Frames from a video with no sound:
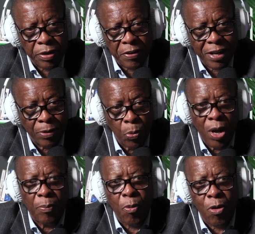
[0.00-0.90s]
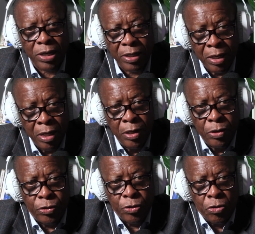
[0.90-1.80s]
I mean, at what point
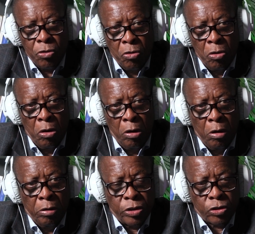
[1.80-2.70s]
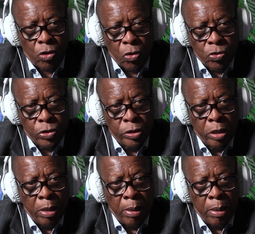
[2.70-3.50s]
do you disclose